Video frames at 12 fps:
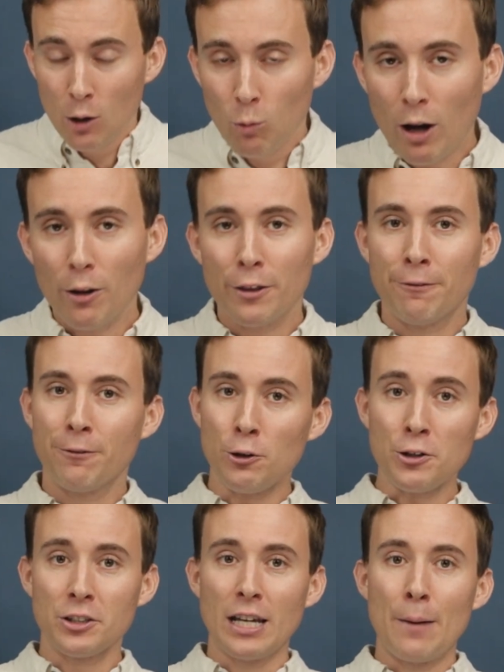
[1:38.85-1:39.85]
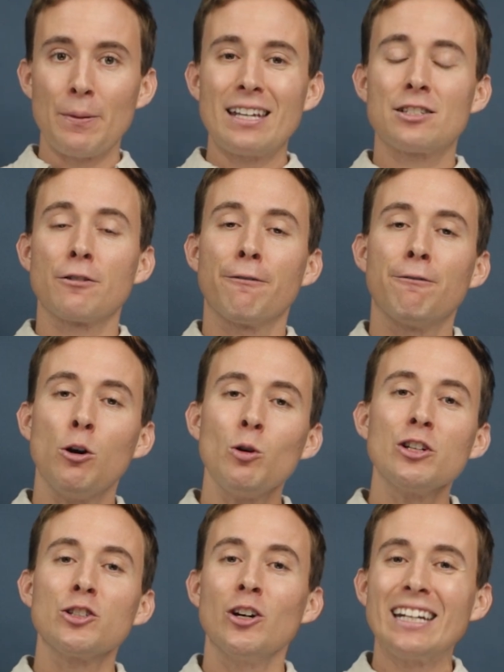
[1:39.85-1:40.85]
Well, the first step is to
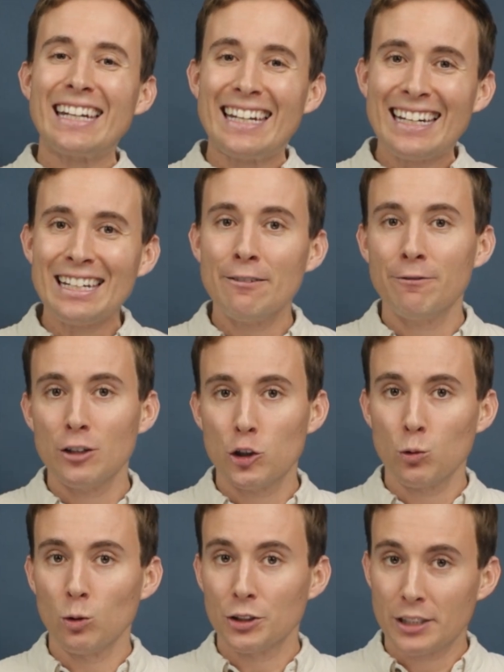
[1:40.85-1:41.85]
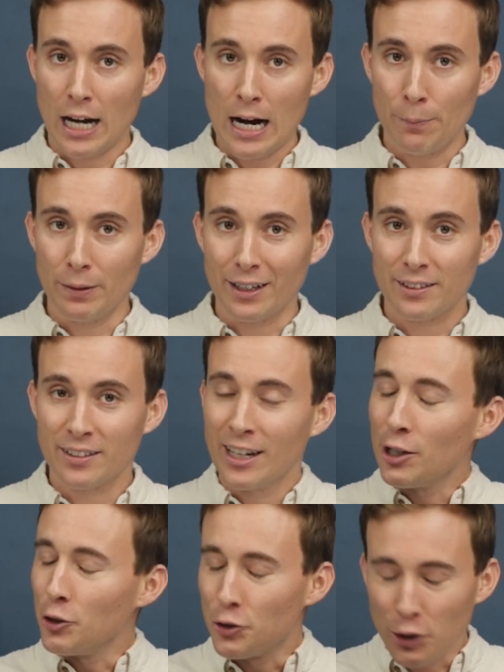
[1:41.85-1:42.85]
focus on individual topics.
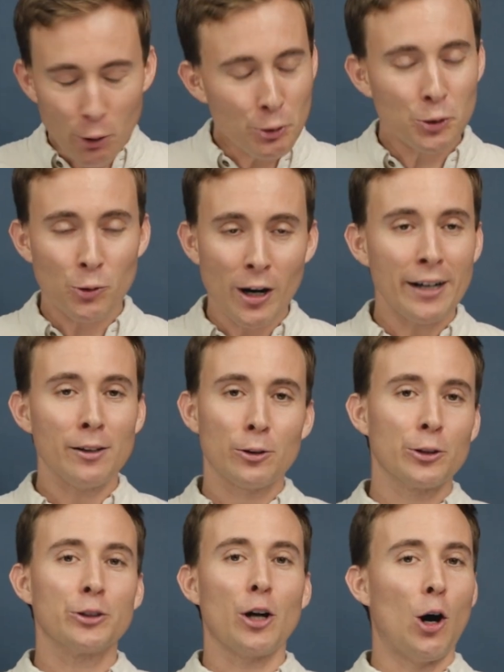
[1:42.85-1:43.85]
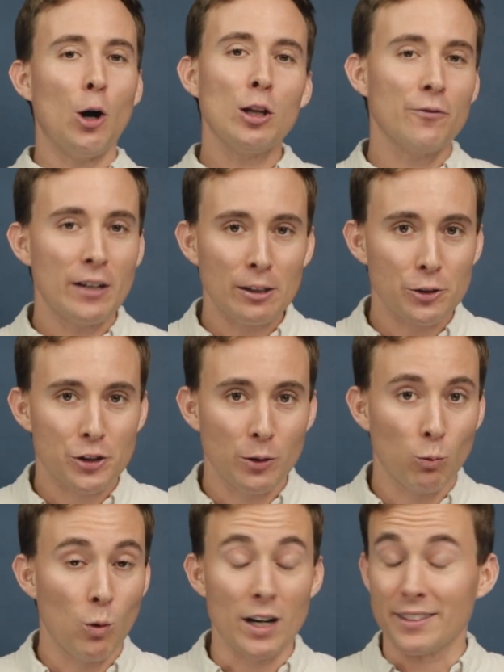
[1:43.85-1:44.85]
Don't try to learn all of English
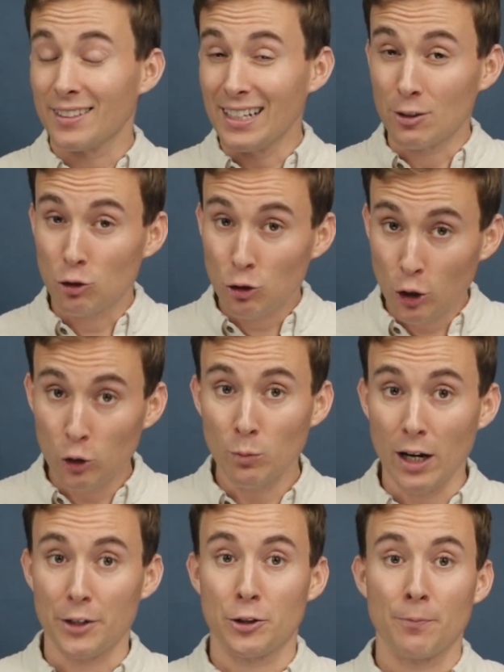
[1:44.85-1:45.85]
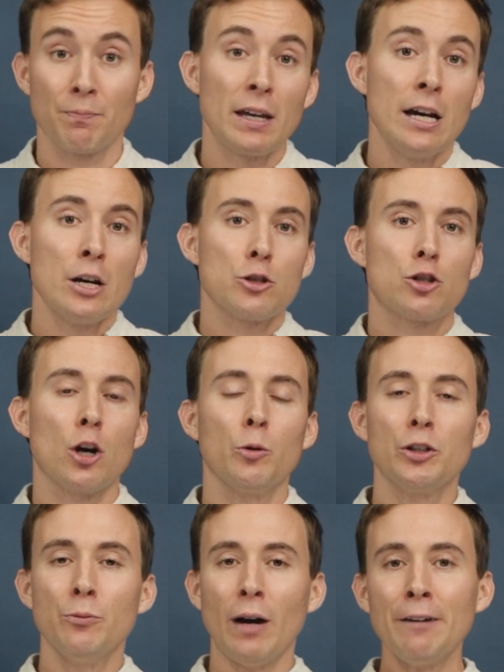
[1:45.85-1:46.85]
at once. It's too much. So
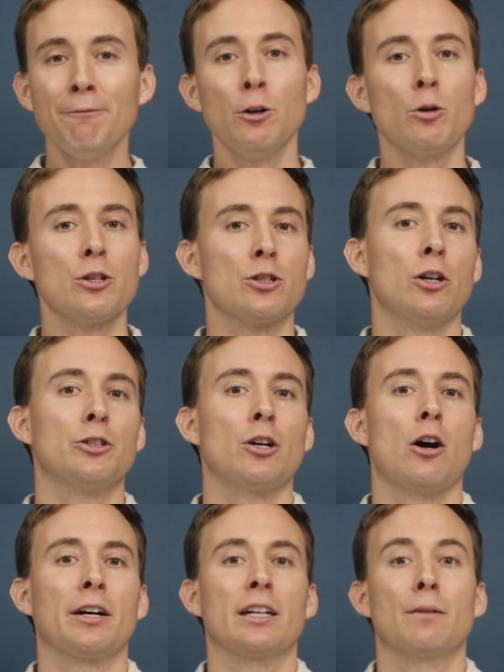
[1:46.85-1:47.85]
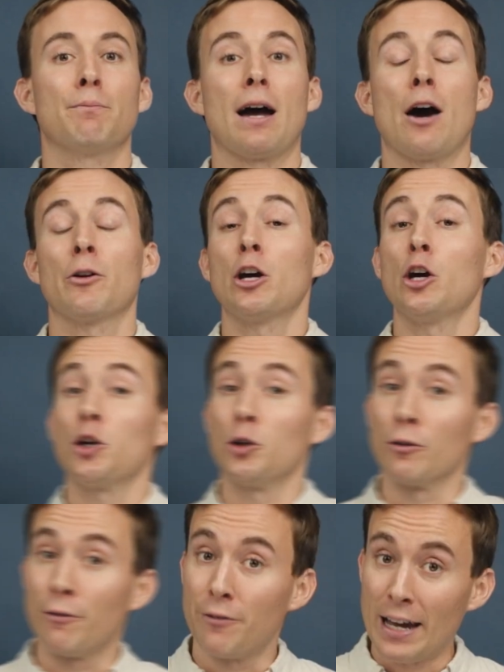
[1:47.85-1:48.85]
you might focus on talking about
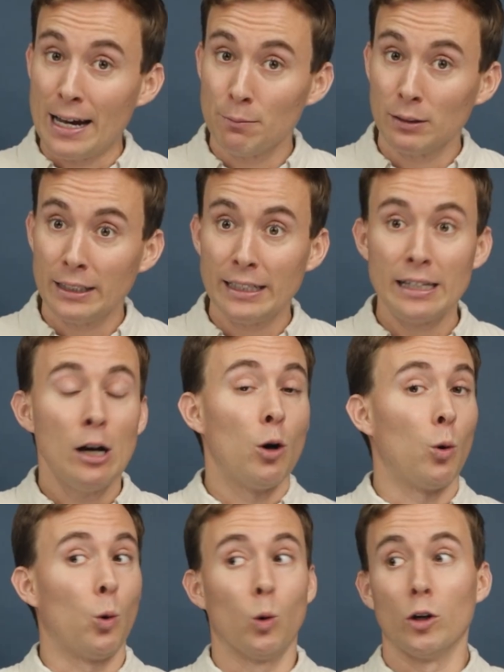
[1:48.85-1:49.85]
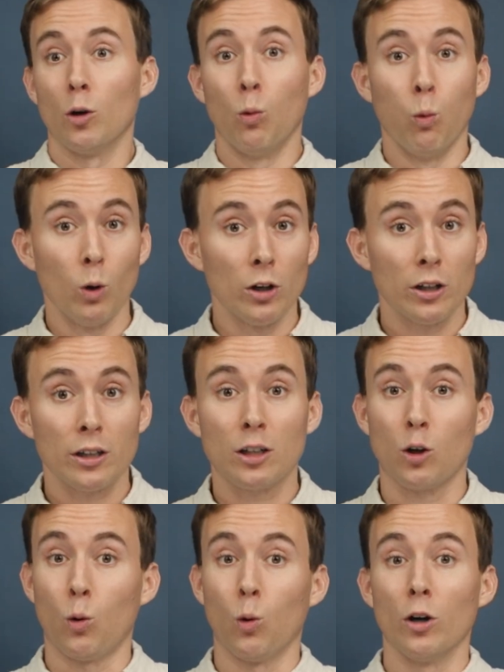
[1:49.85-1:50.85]
your family, or
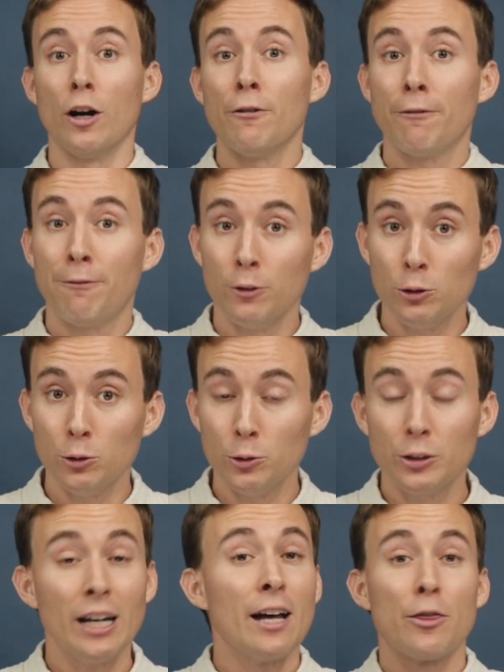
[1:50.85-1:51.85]
work, or food.